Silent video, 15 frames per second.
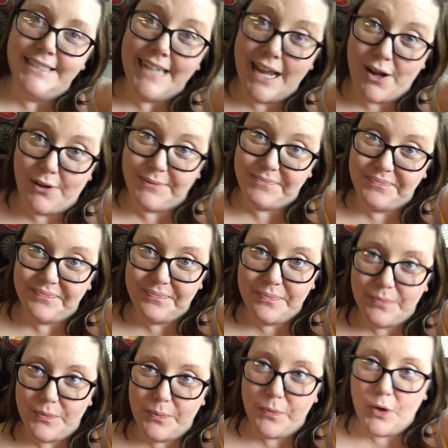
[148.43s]
Now,
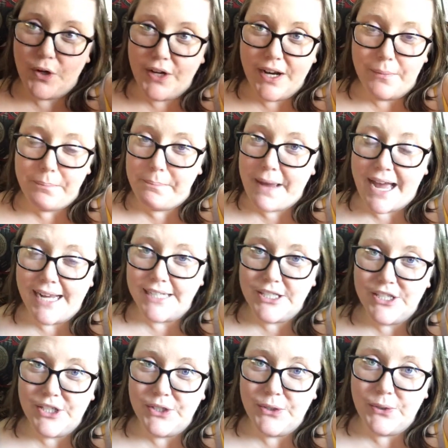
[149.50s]
we're back
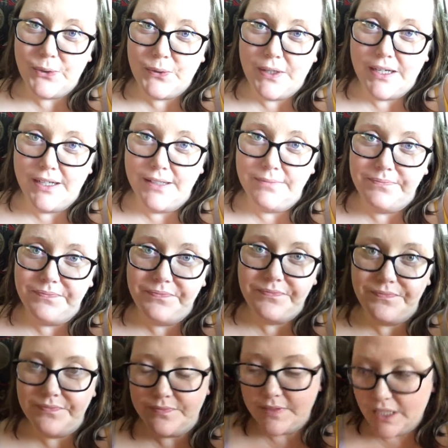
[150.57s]
to
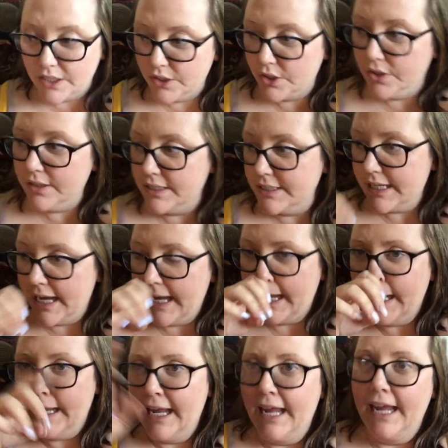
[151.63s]
current
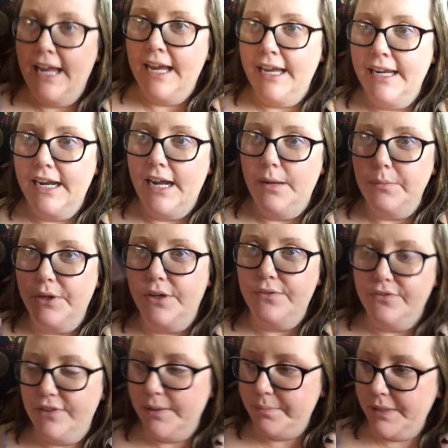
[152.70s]
day, and I'm gonna
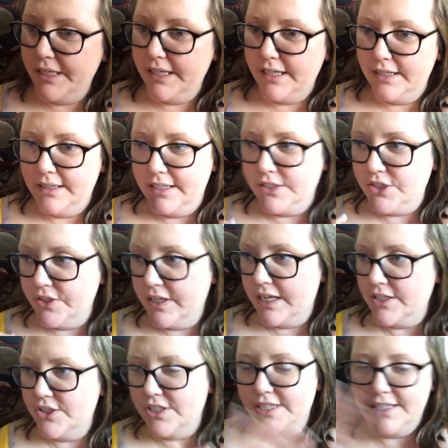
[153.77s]
flip it and let you
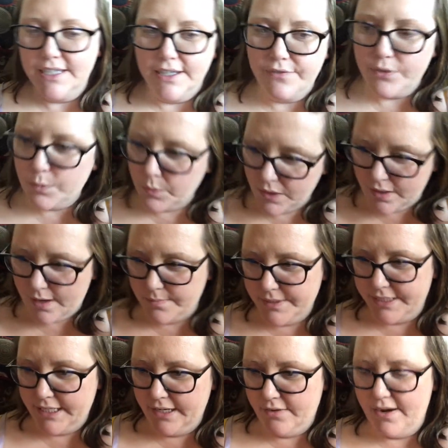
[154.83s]
guys just see from where I'm
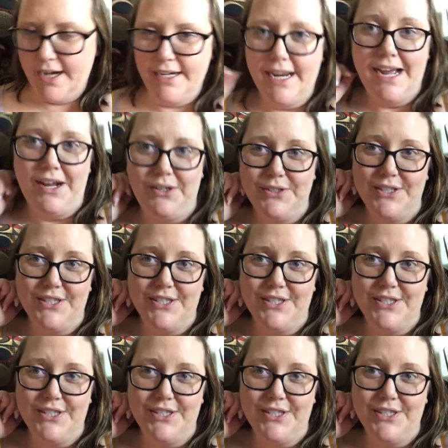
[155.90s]
sitting right now.